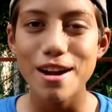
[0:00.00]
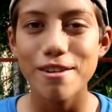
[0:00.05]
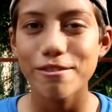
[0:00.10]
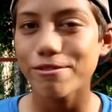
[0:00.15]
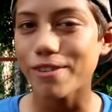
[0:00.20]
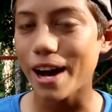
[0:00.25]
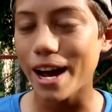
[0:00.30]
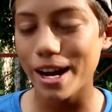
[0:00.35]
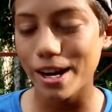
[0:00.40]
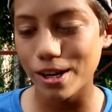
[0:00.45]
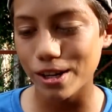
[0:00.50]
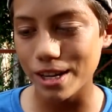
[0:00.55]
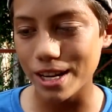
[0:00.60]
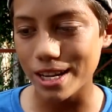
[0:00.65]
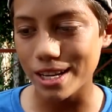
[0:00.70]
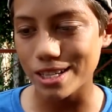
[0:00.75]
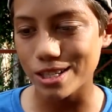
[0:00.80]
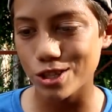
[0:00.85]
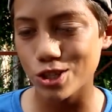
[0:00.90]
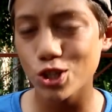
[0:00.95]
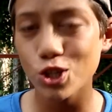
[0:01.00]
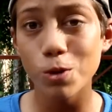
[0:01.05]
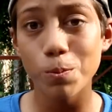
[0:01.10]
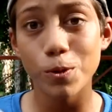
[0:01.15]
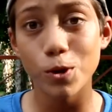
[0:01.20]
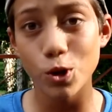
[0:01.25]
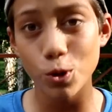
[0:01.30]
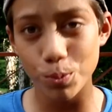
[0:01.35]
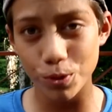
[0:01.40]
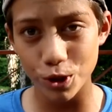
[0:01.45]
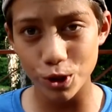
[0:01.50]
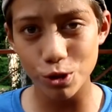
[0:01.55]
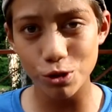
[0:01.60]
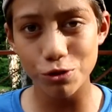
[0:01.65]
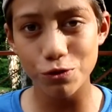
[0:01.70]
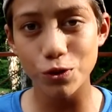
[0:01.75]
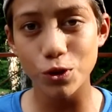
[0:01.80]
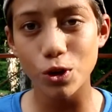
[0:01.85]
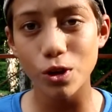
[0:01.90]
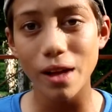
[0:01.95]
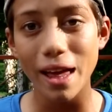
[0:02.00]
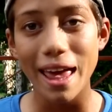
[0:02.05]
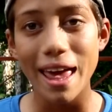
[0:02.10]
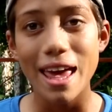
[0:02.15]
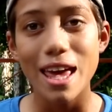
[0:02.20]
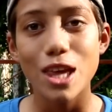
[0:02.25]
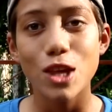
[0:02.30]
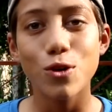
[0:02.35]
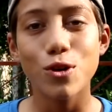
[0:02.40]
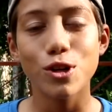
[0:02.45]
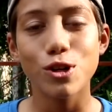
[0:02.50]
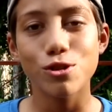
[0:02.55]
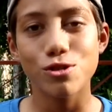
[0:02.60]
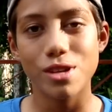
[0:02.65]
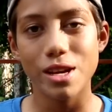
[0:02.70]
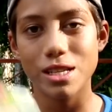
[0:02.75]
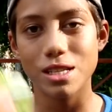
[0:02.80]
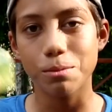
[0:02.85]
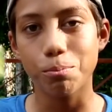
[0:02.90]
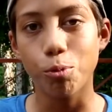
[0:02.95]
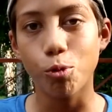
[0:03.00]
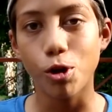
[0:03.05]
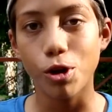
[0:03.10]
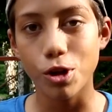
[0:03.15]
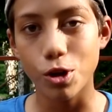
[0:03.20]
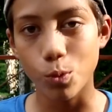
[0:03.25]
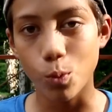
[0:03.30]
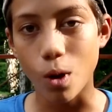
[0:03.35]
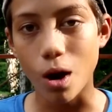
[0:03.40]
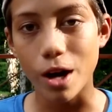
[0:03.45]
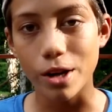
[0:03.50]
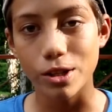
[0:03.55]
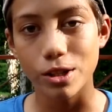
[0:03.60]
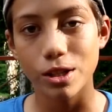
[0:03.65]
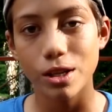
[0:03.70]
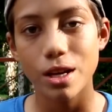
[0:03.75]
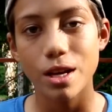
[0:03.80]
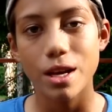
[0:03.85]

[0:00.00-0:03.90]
Fire is super duper useful. You can use it to boil your water.